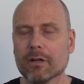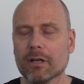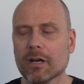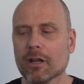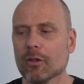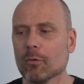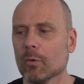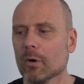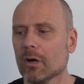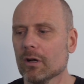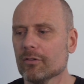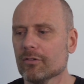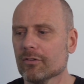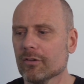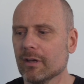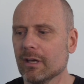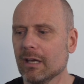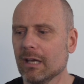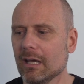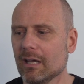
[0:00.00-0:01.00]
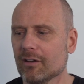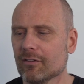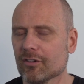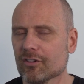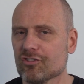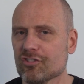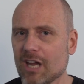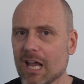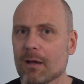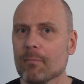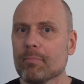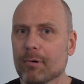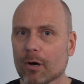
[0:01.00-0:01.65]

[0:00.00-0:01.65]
In other words, it is a sham